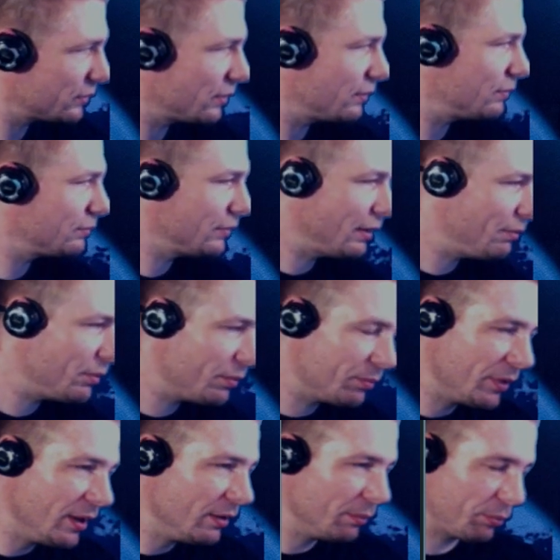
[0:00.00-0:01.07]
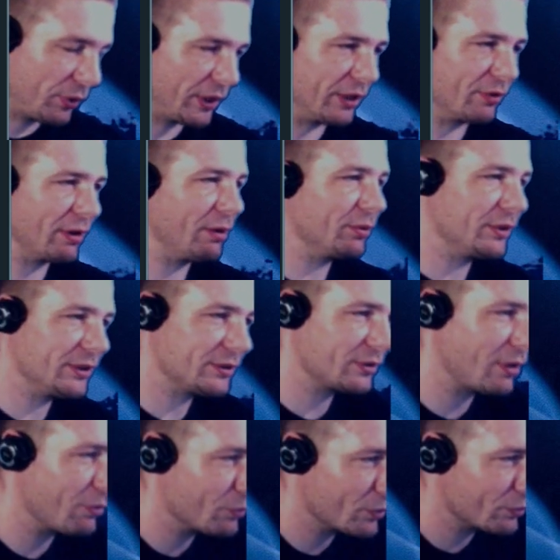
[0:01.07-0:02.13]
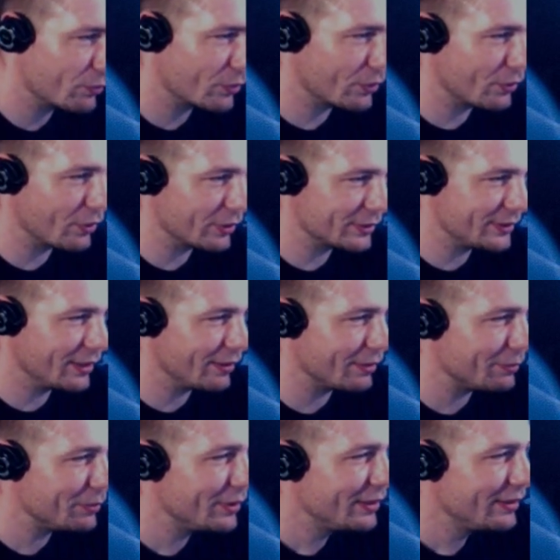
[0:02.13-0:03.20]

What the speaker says: So I've been playing around with this software for a long time.